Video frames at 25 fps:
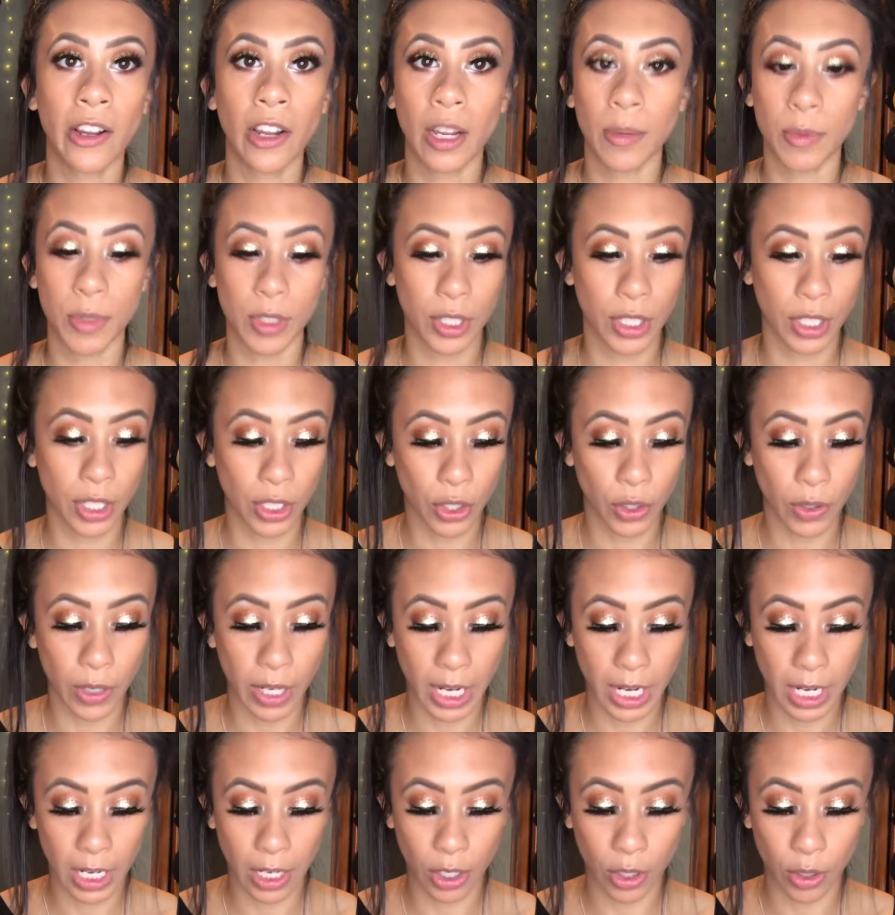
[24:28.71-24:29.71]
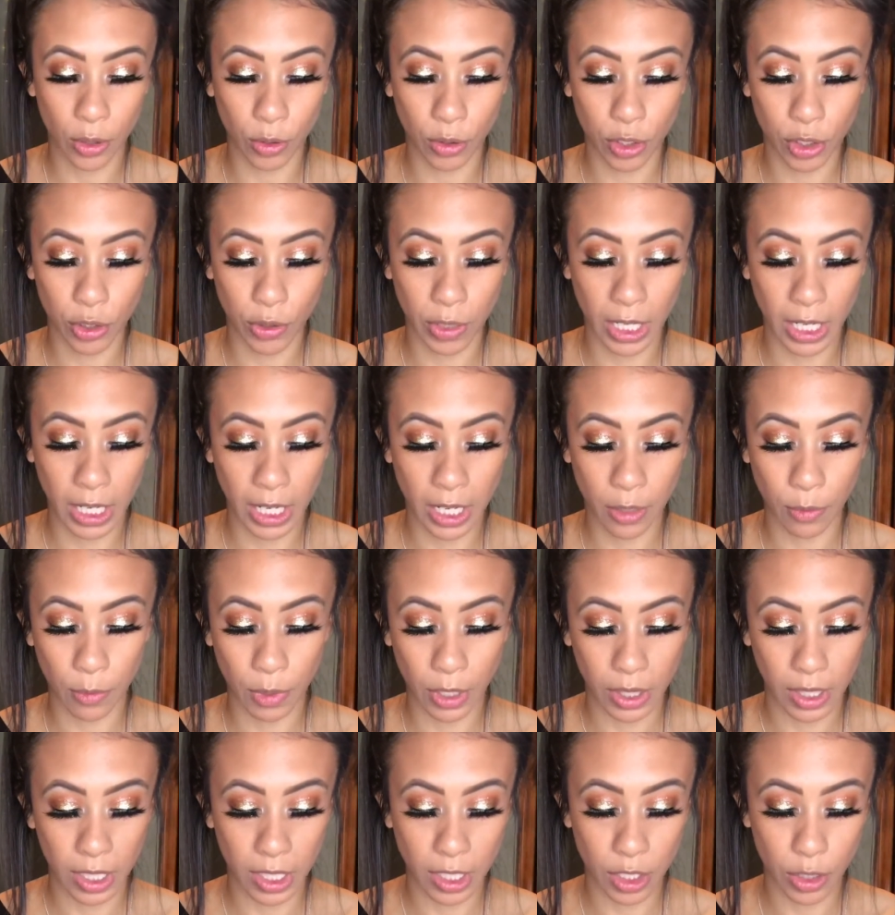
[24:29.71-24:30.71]
I'm just going to go ahead and go straight in
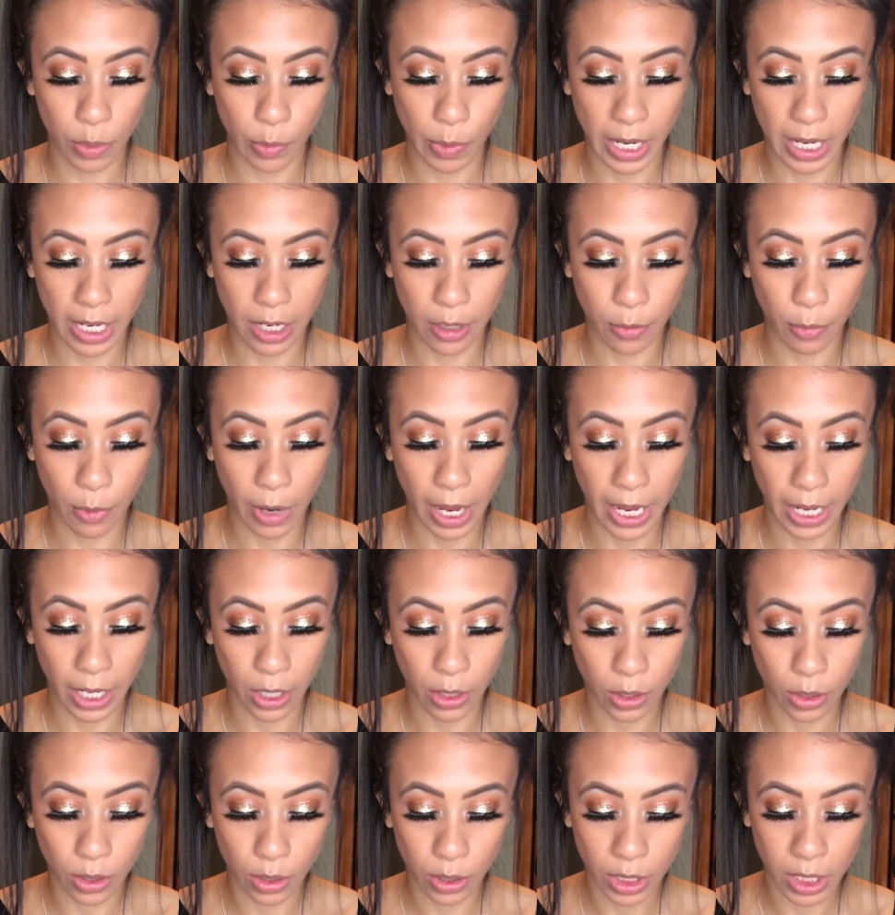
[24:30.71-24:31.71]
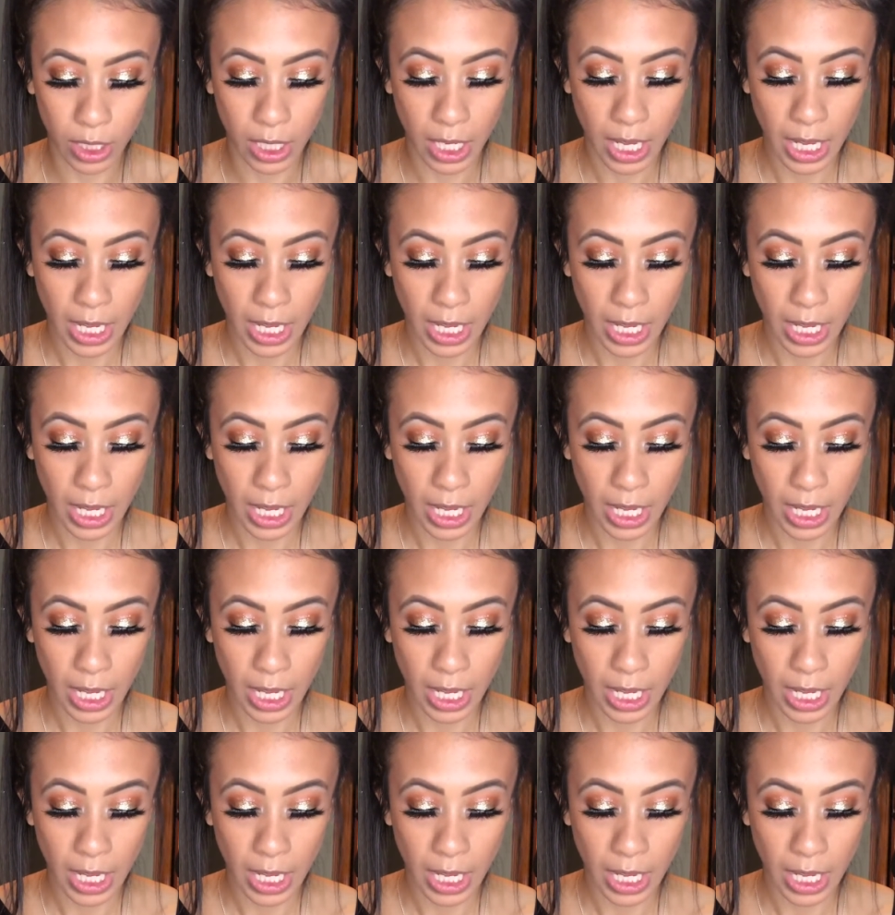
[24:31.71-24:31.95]
with this Wet n Wild